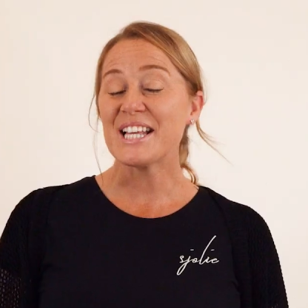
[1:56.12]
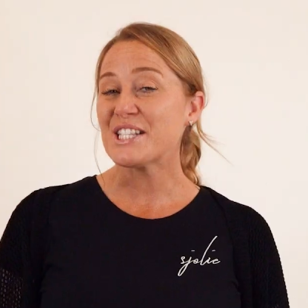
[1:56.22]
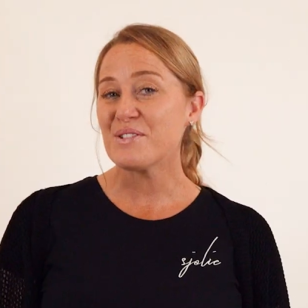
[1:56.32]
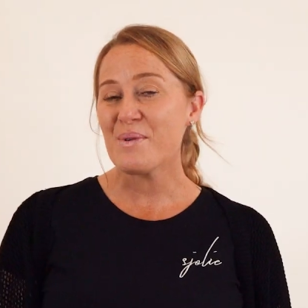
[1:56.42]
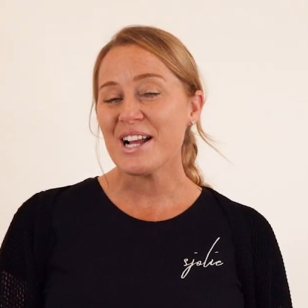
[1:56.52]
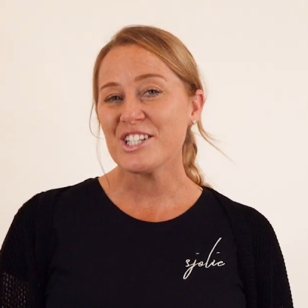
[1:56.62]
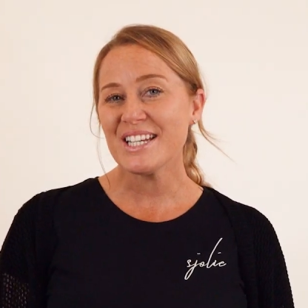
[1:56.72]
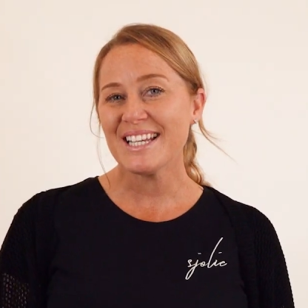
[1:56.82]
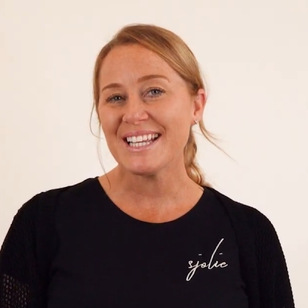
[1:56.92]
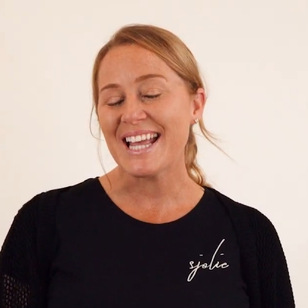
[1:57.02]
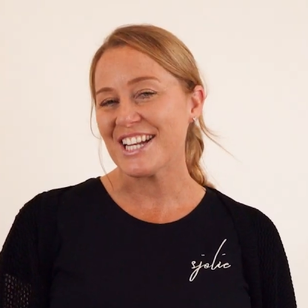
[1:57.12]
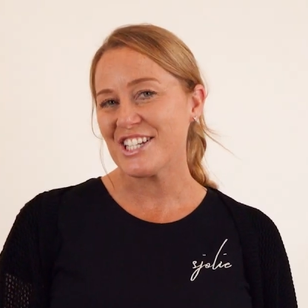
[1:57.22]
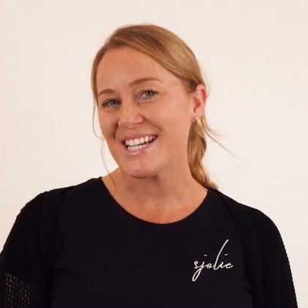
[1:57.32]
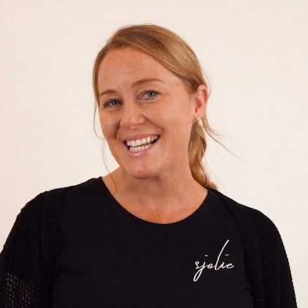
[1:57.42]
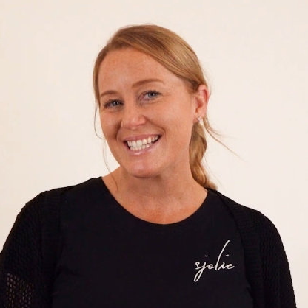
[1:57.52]
Thanks for watching.
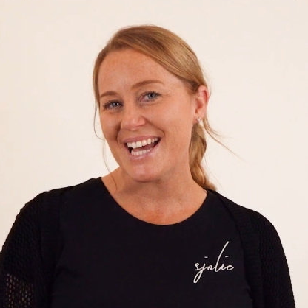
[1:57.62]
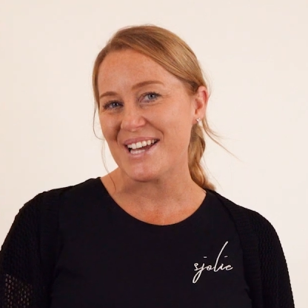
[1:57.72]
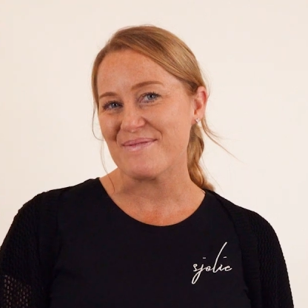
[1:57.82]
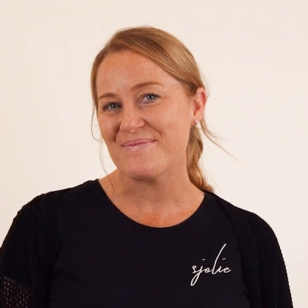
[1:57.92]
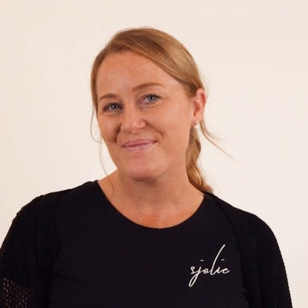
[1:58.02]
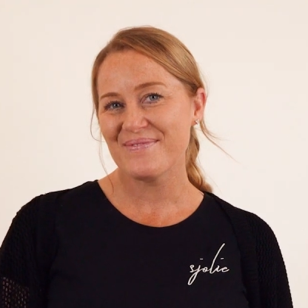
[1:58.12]
Catch you next time.